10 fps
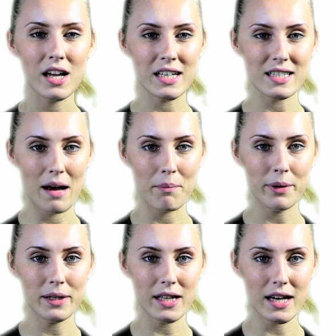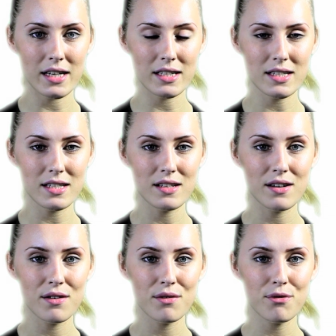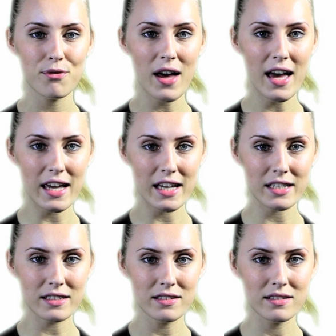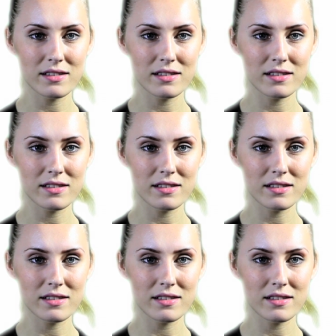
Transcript: An example is feign.